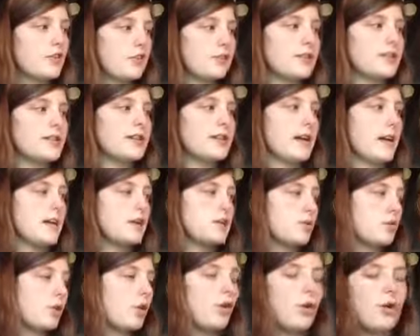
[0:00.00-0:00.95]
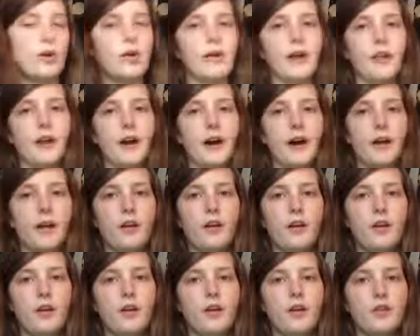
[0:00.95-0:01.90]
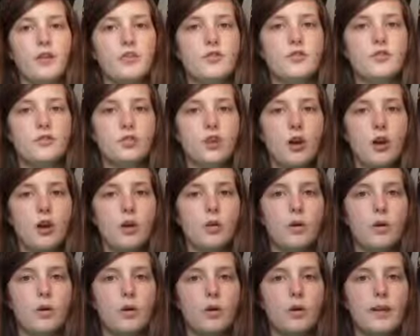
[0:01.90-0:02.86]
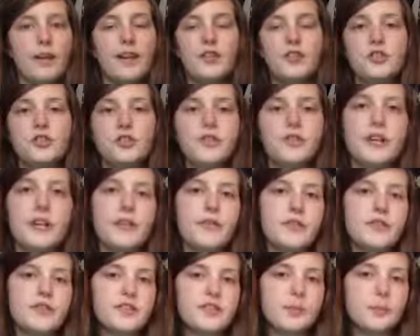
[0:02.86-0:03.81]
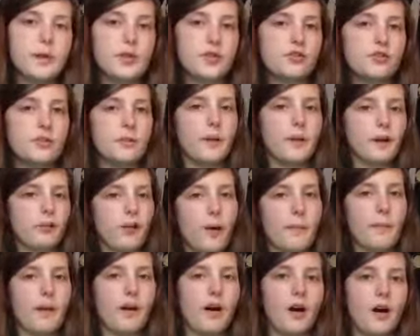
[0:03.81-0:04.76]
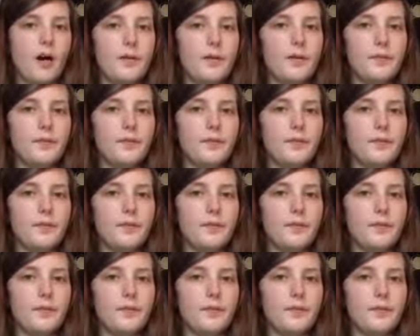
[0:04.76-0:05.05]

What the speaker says: obviously I don't call her that. So let's just say this is a picture of my grandma.